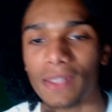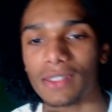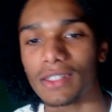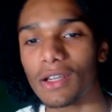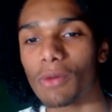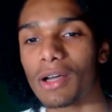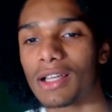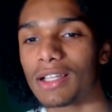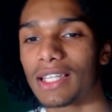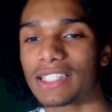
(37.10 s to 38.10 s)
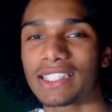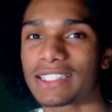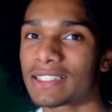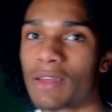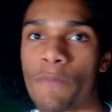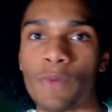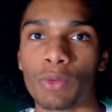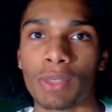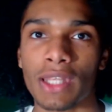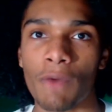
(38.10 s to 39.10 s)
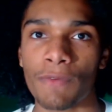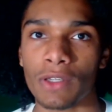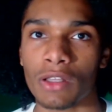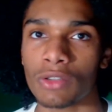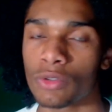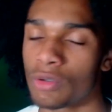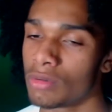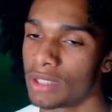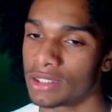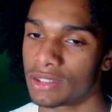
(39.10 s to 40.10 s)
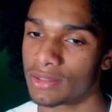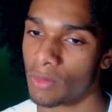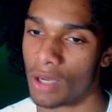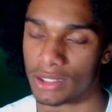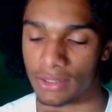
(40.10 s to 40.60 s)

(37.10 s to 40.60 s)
you know what? Let's just, for without further ado, let's just watch the